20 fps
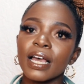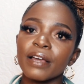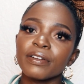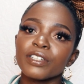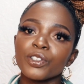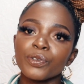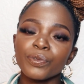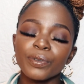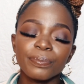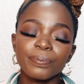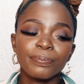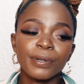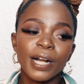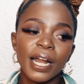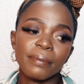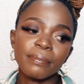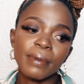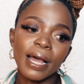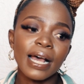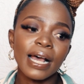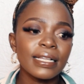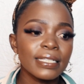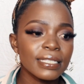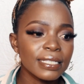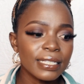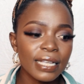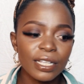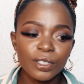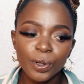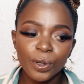dewy
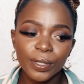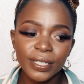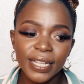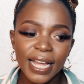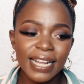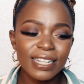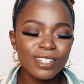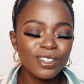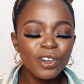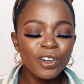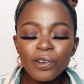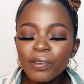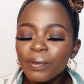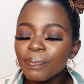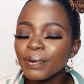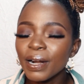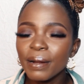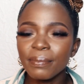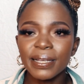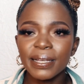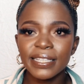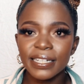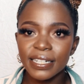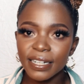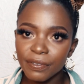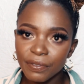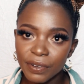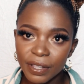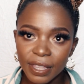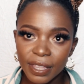primers, and all that, glowy primers and
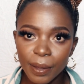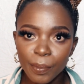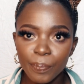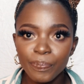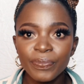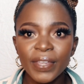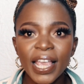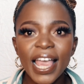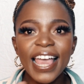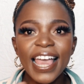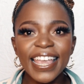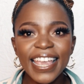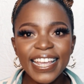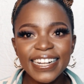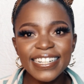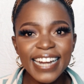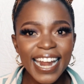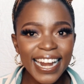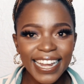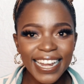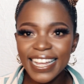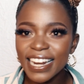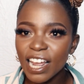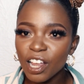everything. Try and get a